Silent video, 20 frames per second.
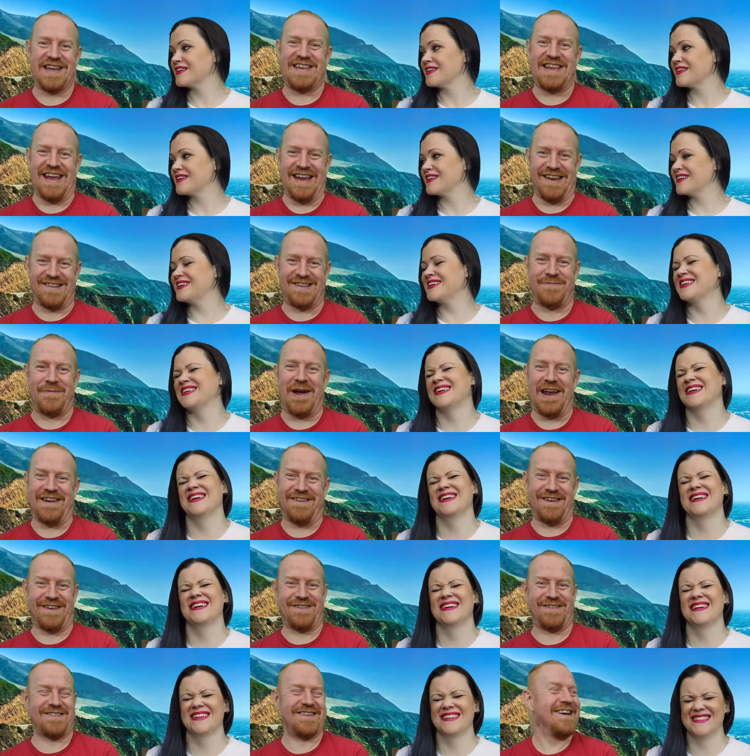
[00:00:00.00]
Speaker 1: test by
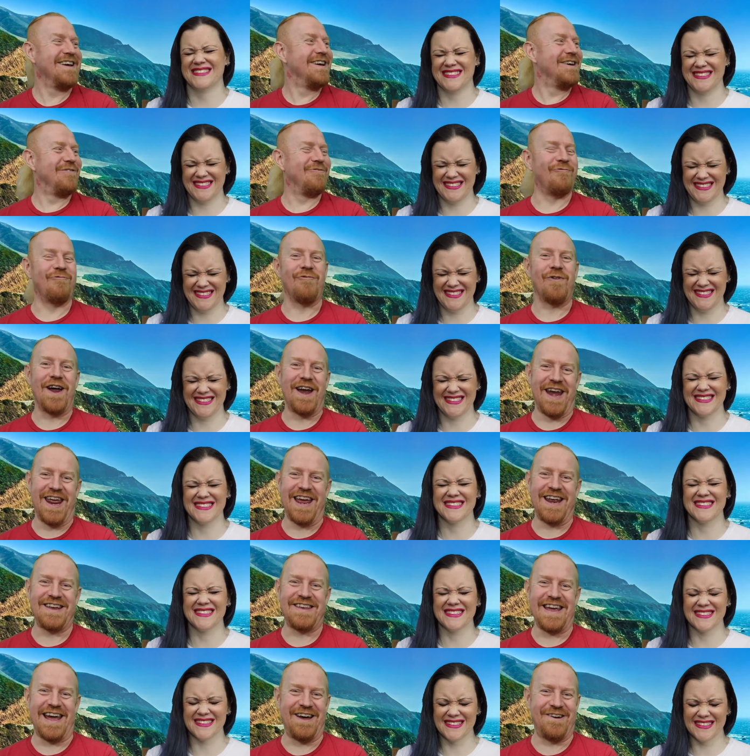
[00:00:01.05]
just running
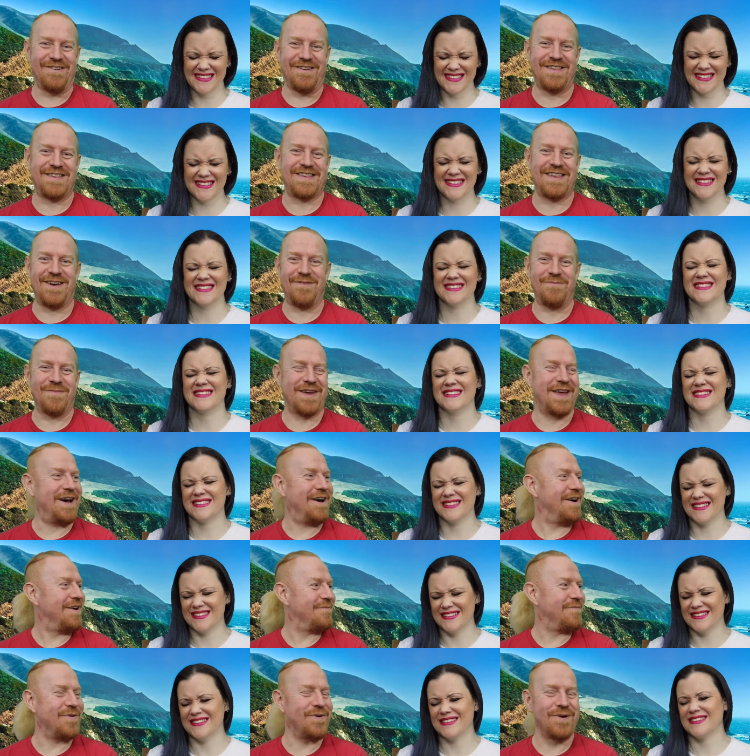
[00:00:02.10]
down some
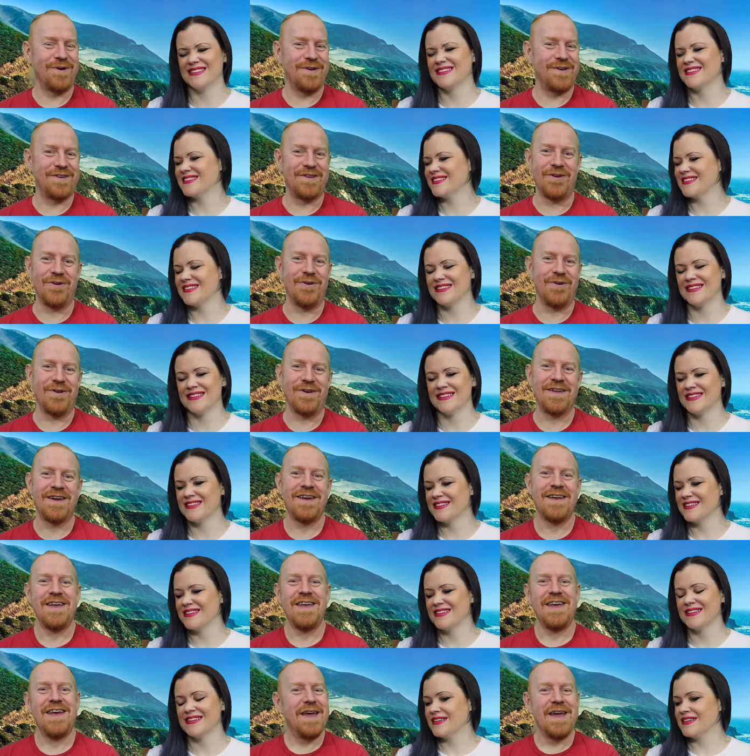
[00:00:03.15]
cardboard dude.
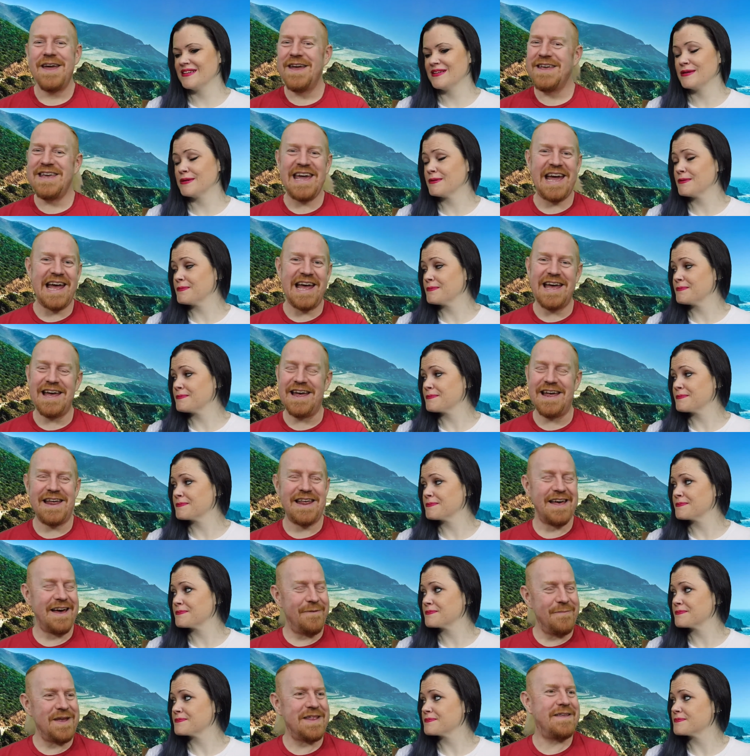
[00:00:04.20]
Yeah, I
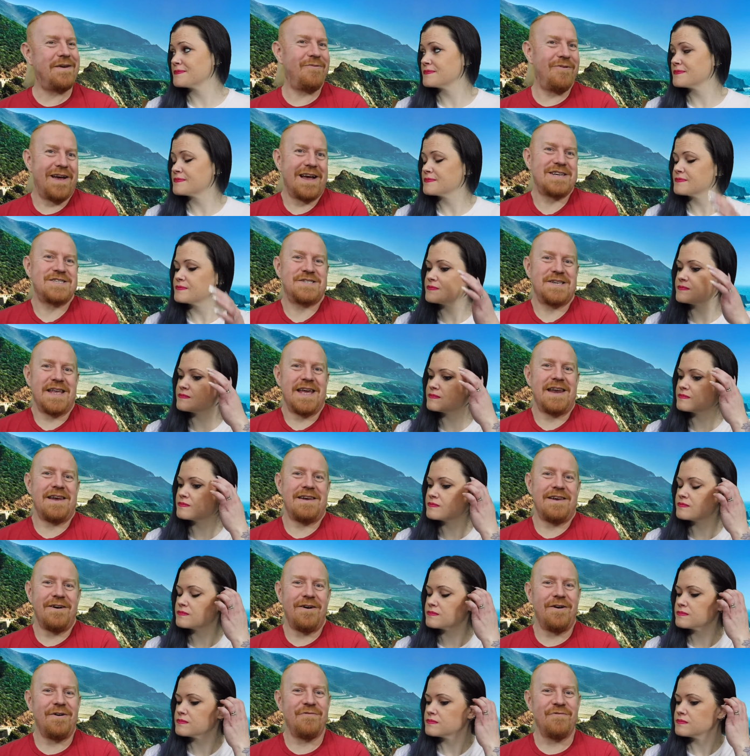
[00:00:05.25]
mean, there were actually a
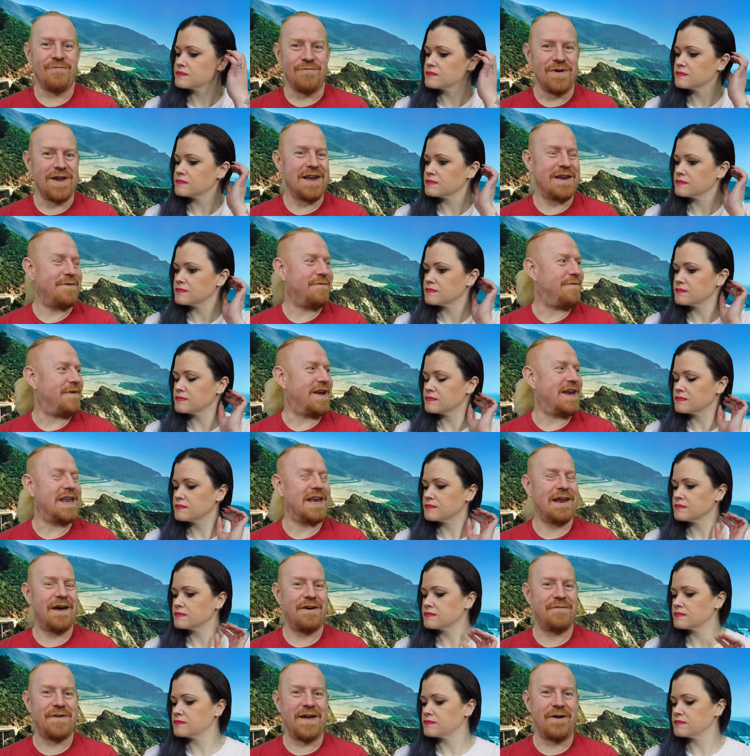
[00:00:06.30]
lot of really funny
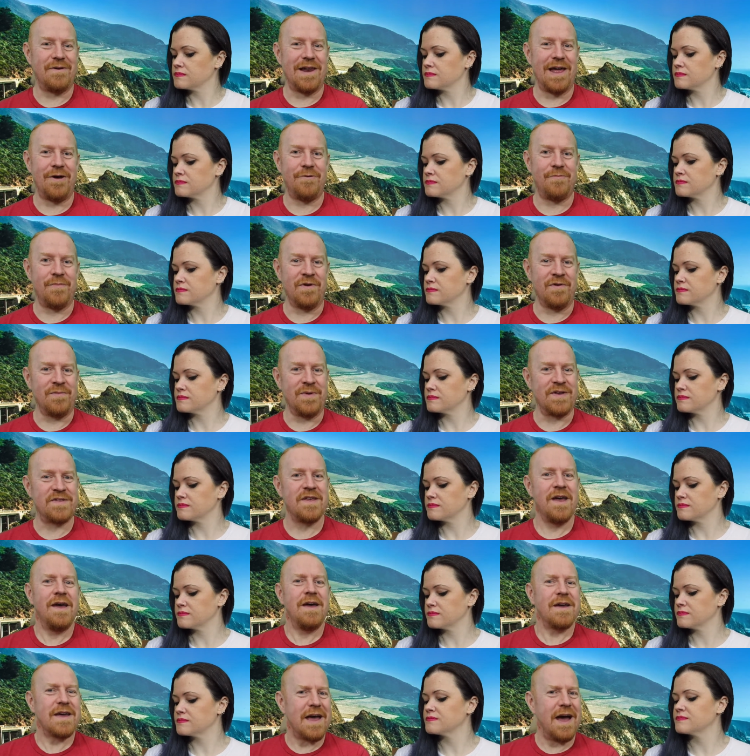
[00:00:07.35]
laugh out loud moments.
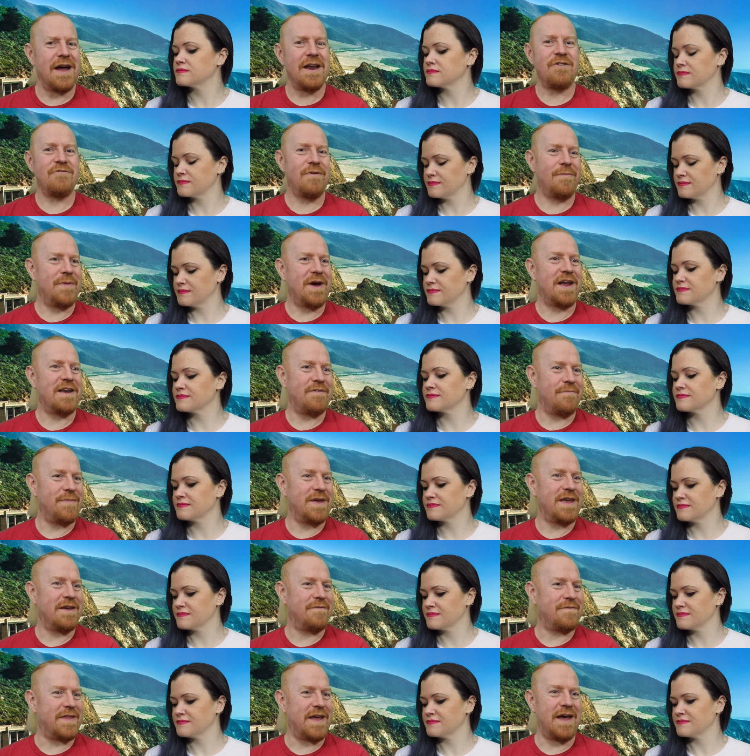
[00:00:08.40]
Kind of reminded me of
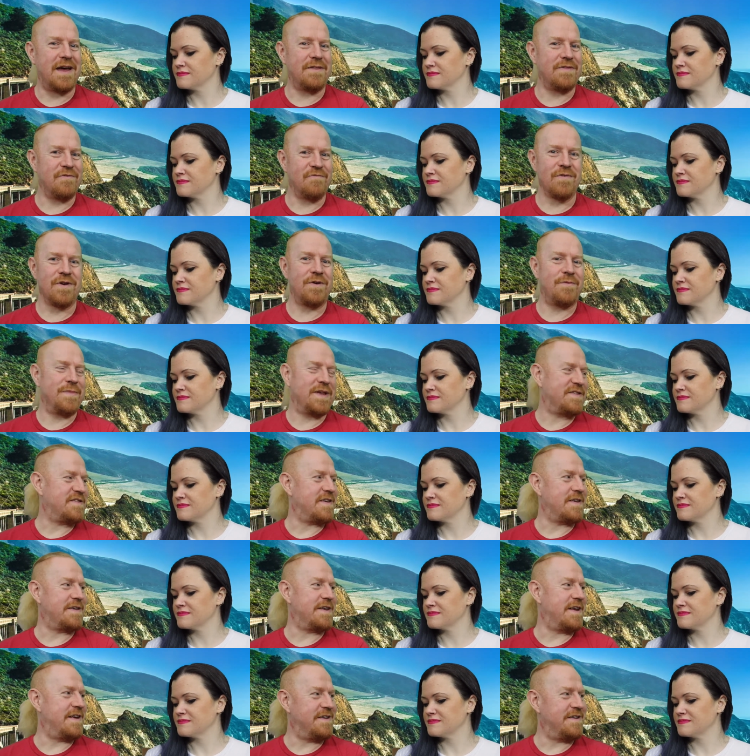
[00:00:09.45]
that the real Mr.
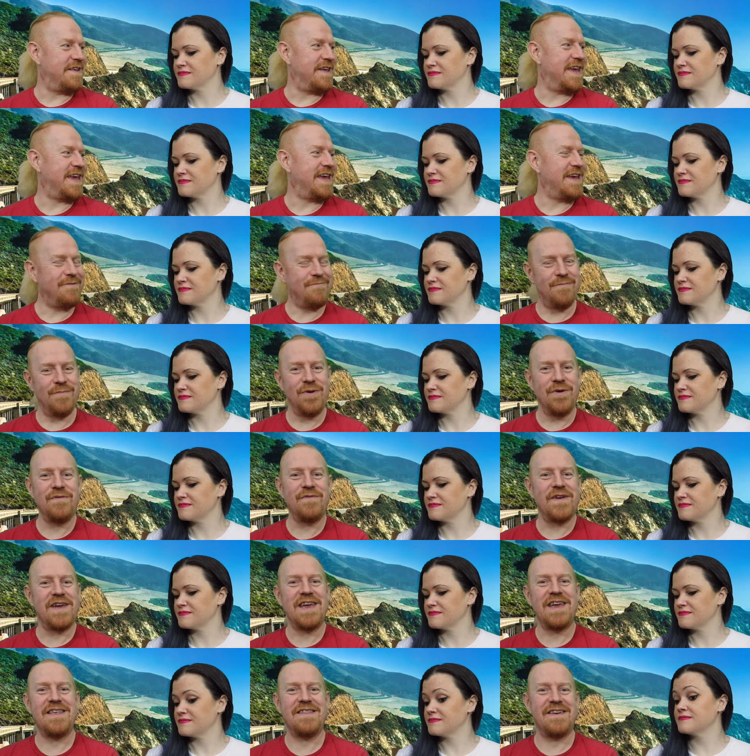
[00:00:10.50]
Dundee
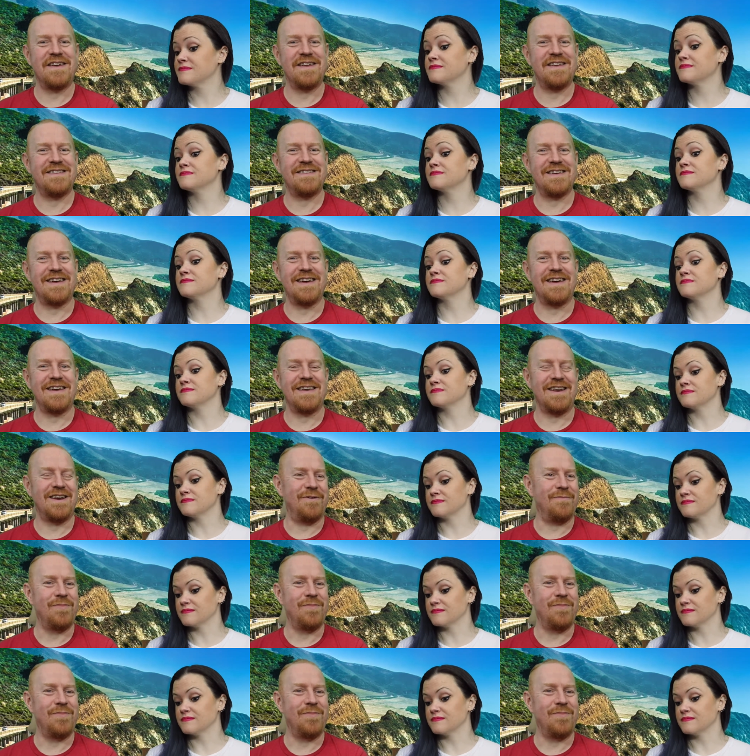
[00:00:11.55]
movie that uh, mm. uh, you know